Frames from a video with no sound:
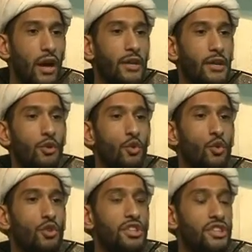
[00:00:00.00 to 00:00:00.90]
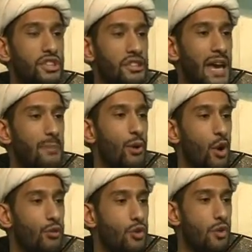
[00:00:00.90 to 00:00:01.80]
a huge step
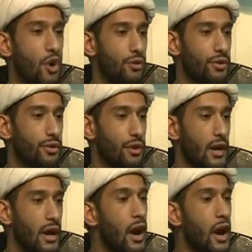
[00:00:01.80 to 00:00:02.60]
of growth,